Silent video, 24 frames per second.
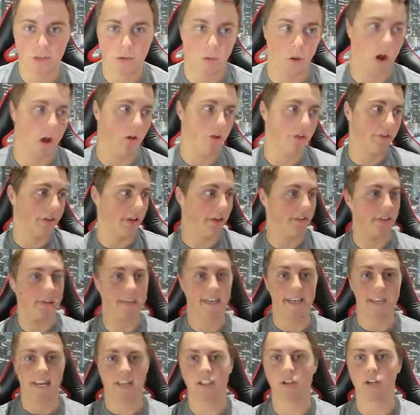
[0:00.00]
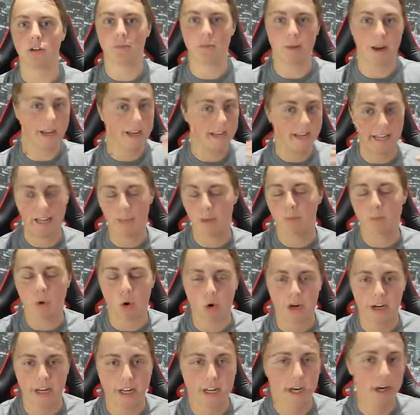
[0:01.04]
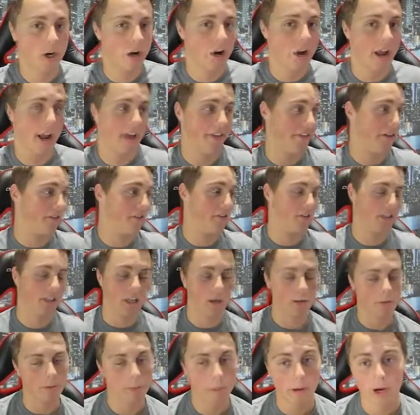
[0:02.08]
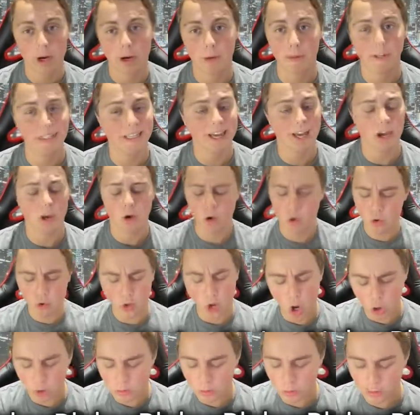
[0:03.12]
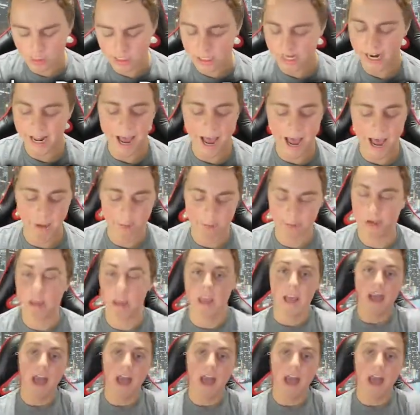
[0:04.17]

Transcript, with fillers: Well, then the desert might teleport here, and then there's going to be pyramids. Who knows what's going to happen?